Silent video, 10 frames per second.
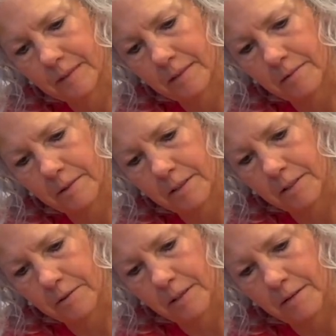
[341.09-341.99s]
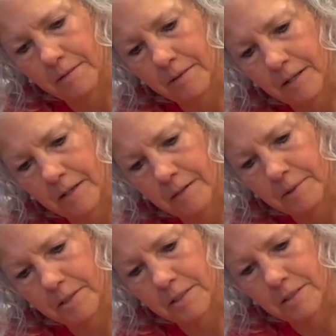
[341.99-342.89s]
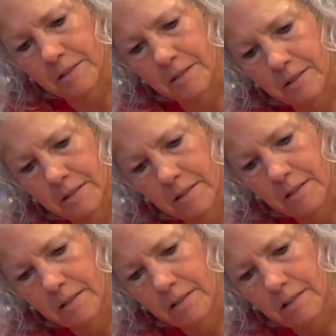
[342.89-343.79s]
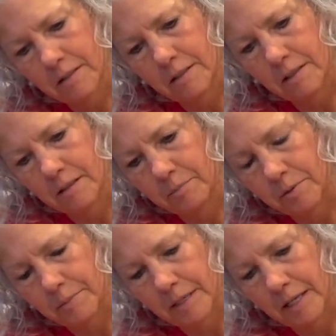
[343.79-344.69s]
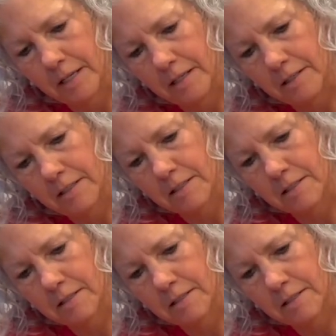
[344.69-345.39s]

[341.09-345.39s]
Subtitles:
I wouldn't go that far. I'm just cleaning up with my hands.